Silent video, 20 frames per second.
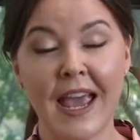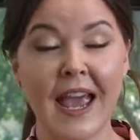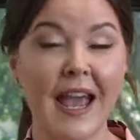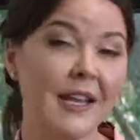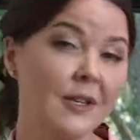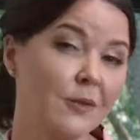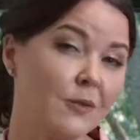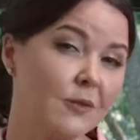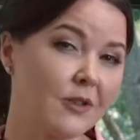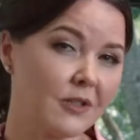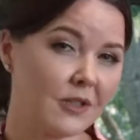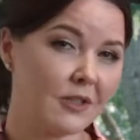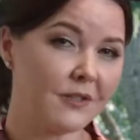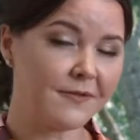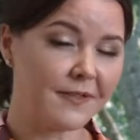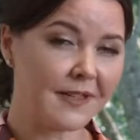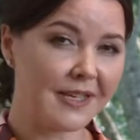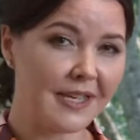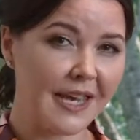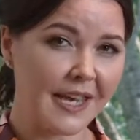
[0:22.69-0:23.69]
and or not to
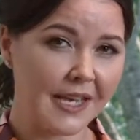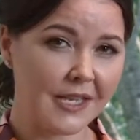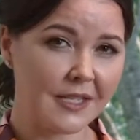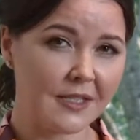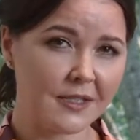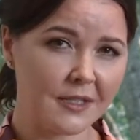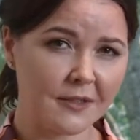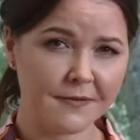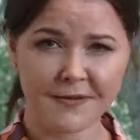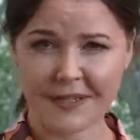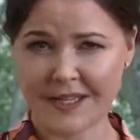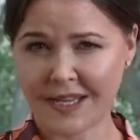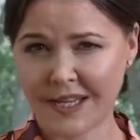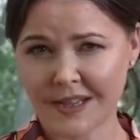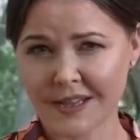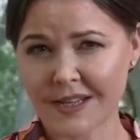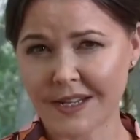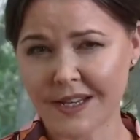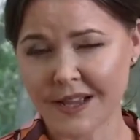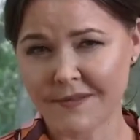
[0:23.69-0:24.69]
forget
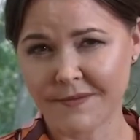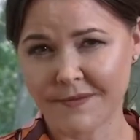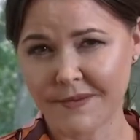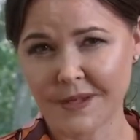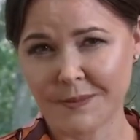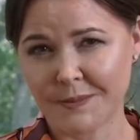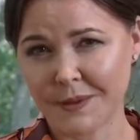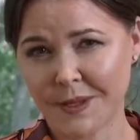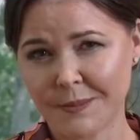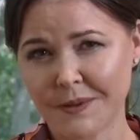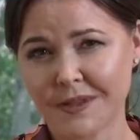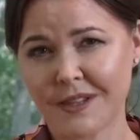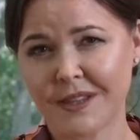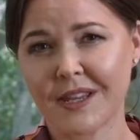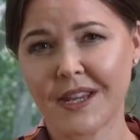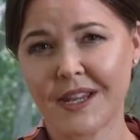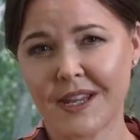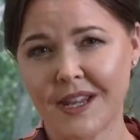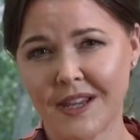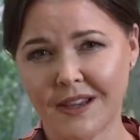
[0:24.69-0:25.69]
the people that
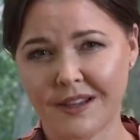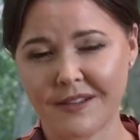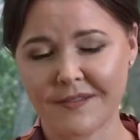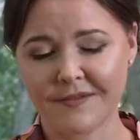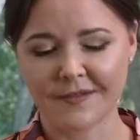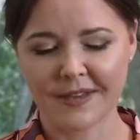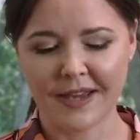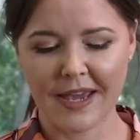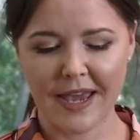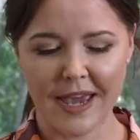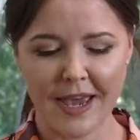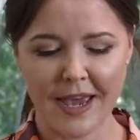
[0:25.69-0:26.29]
they love.